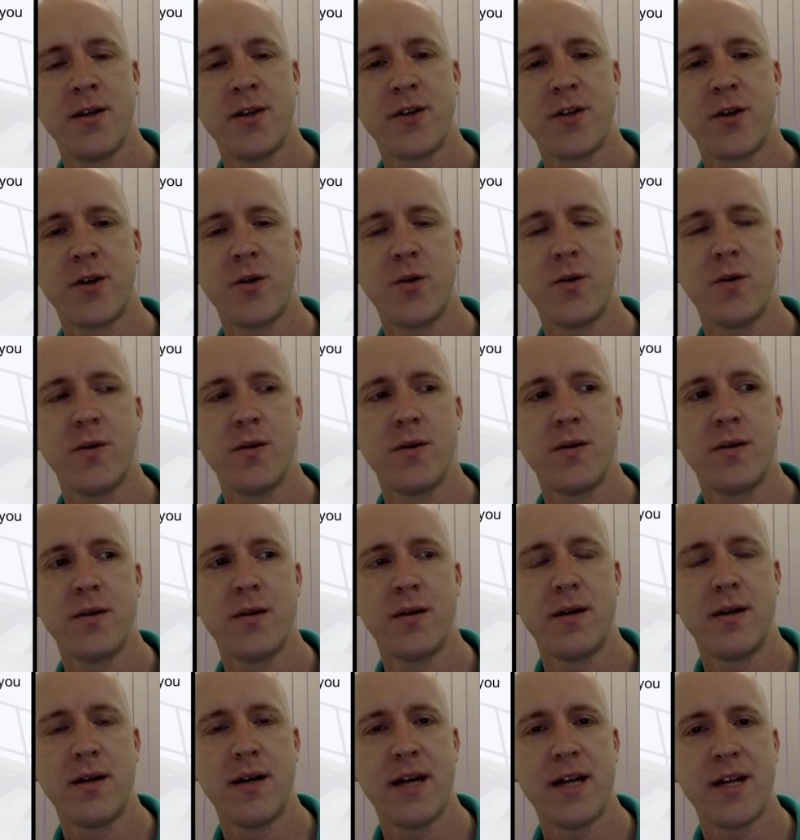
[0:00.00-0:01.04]
So
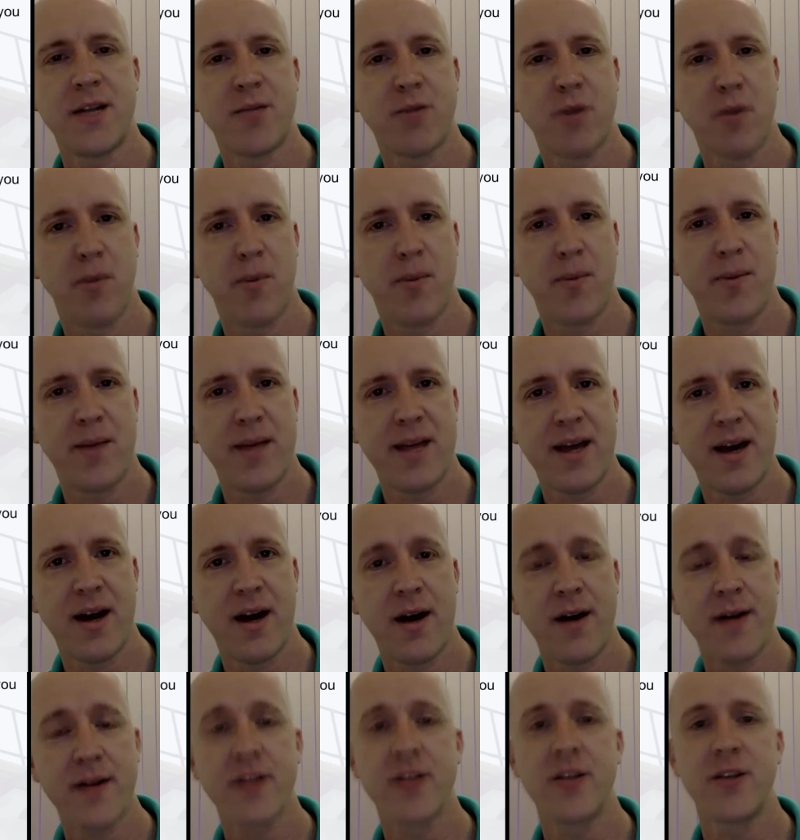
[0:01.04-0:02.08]
it's probably
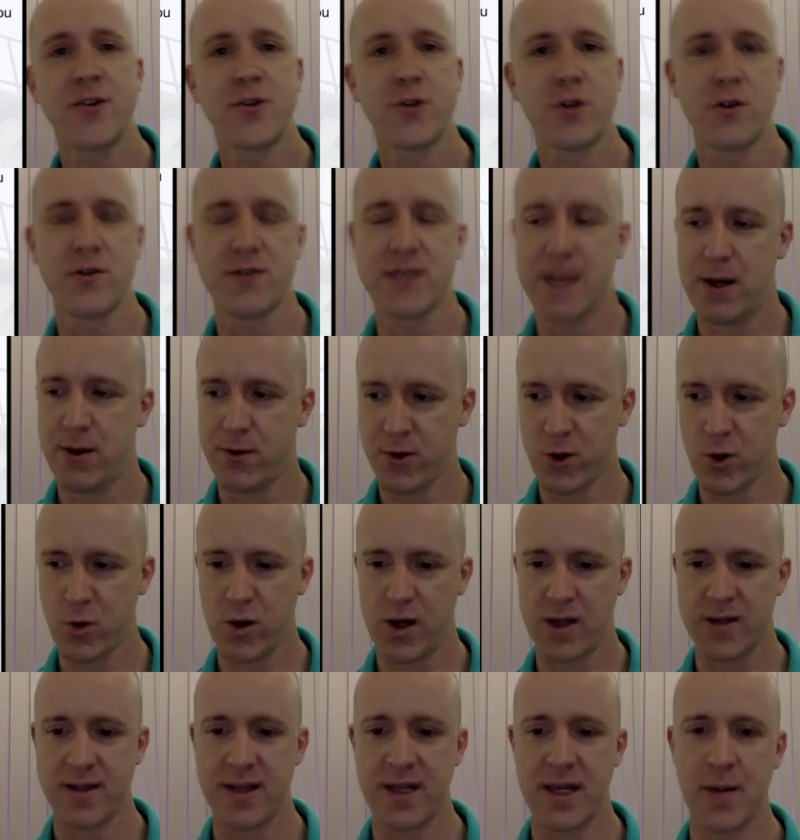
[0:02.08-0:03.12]
harder to sort of sound
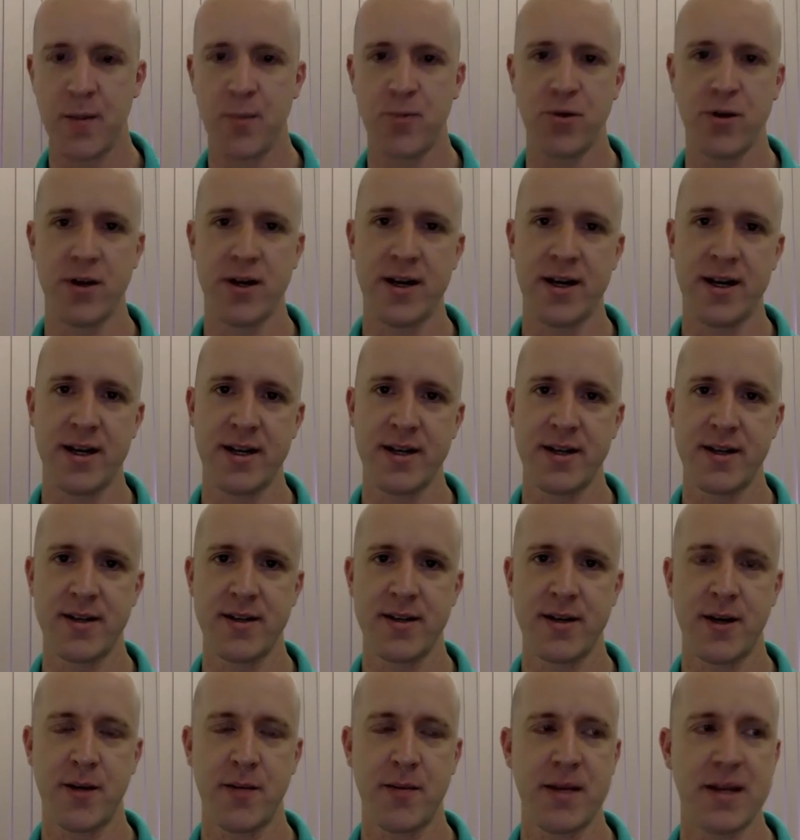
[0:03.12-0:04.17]
quite deliberate
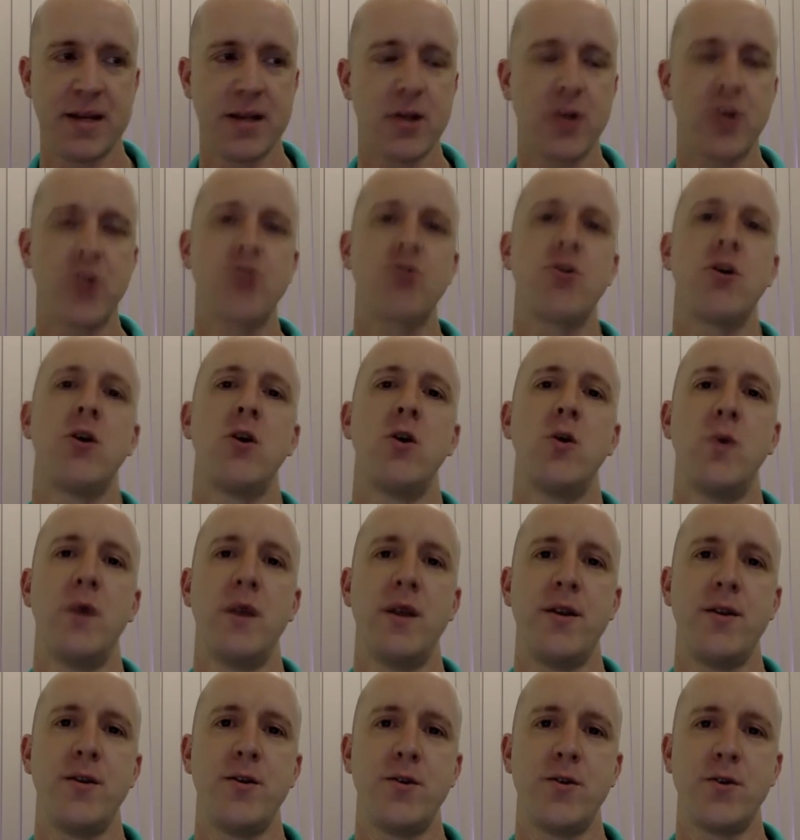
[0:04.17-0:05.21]
and um, in control
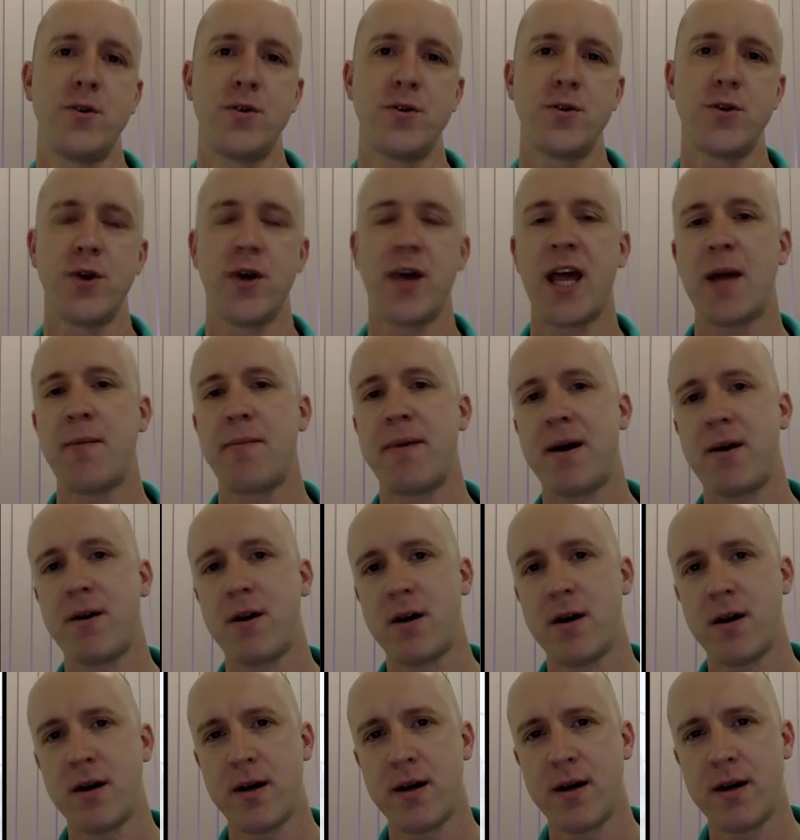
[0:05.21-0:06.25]
when you're talking
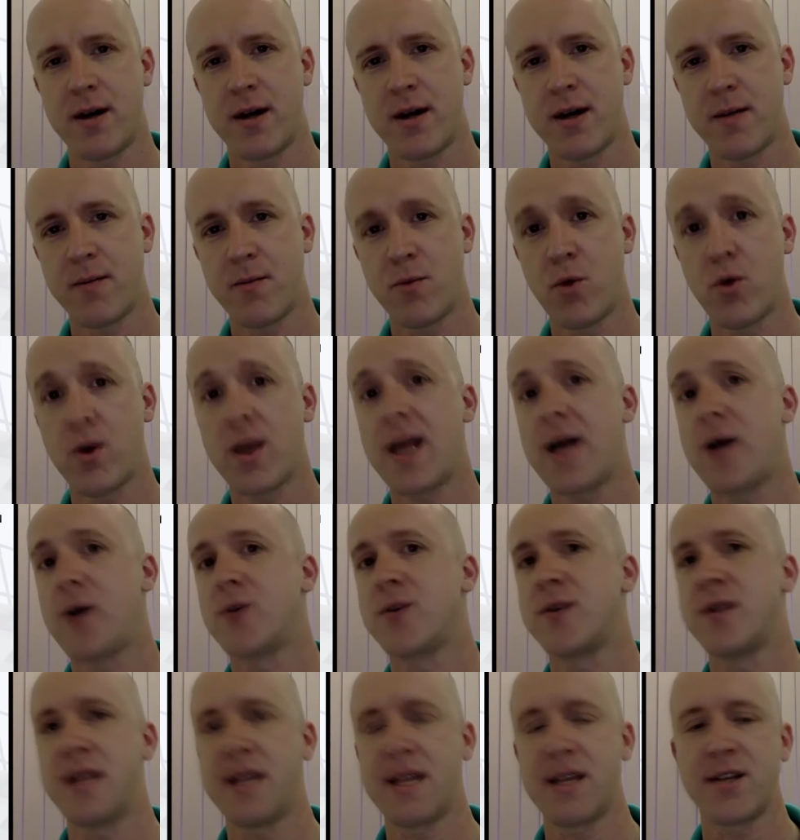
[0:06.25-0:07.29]
about uh, a more
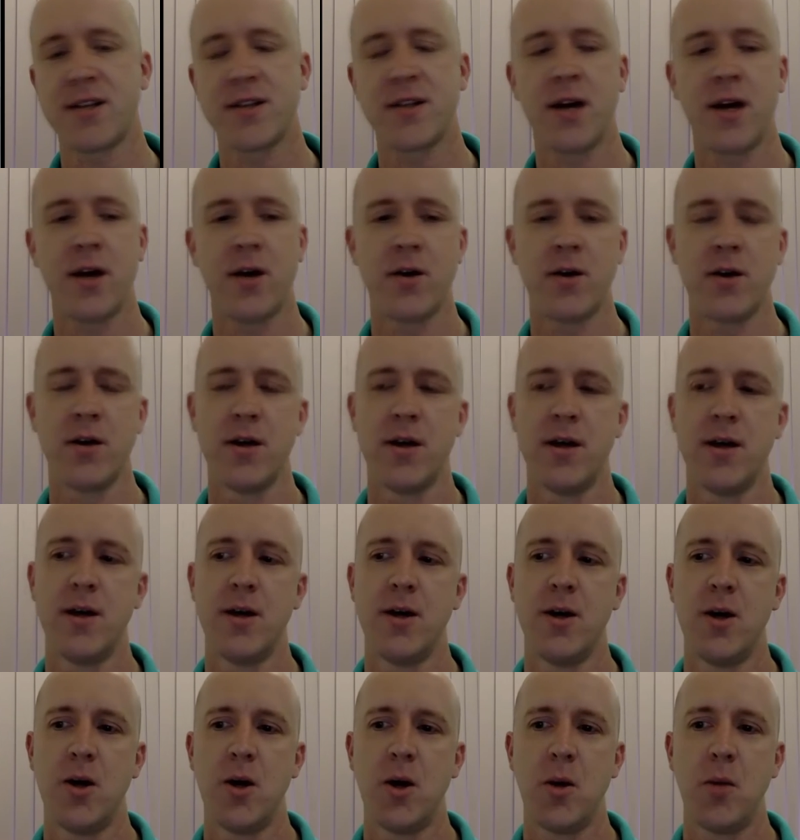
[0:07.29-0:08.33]
counselling style.
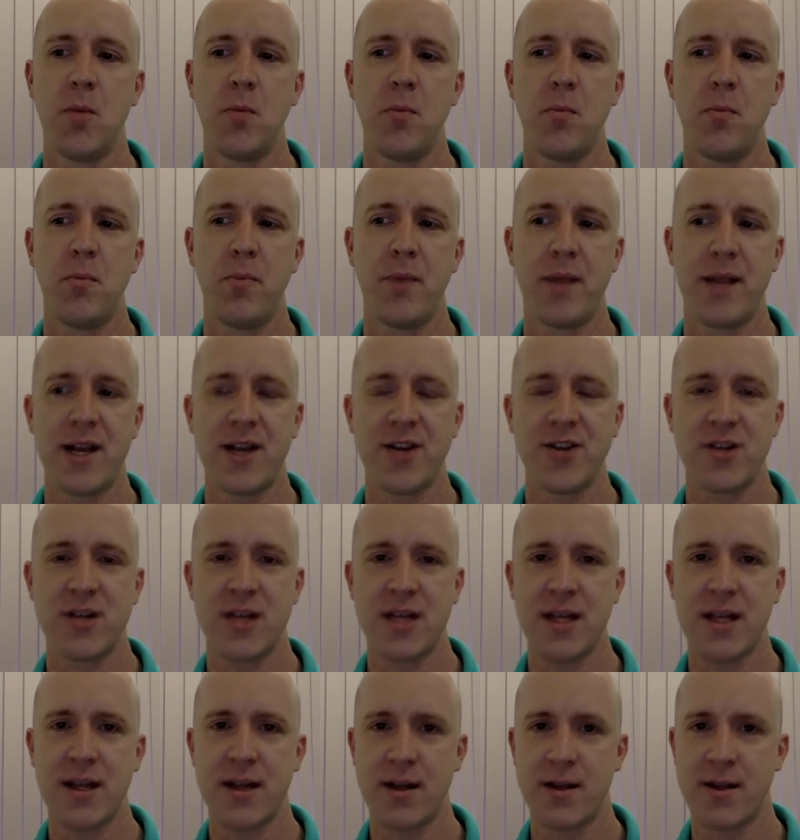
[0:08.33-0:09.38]
But
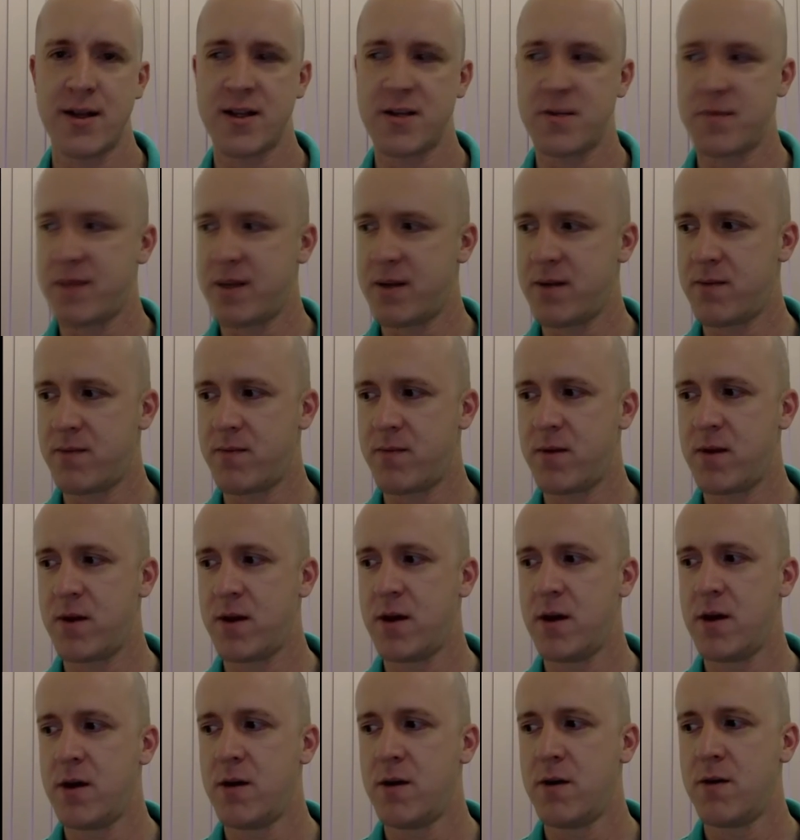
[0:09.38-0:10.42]
actually, you know, that's been a,
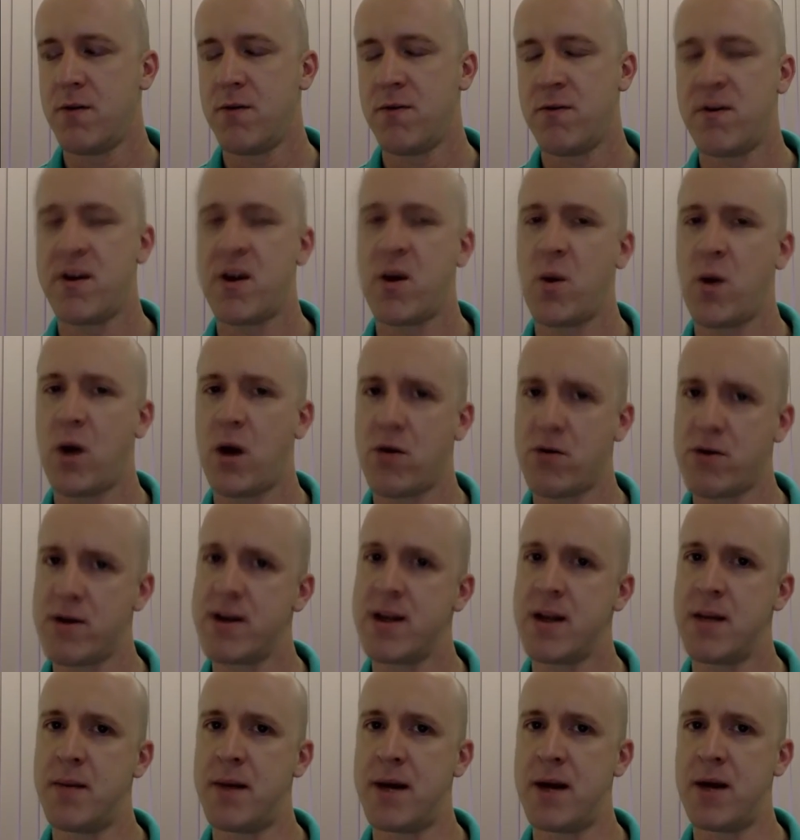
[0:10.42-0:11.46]
very well written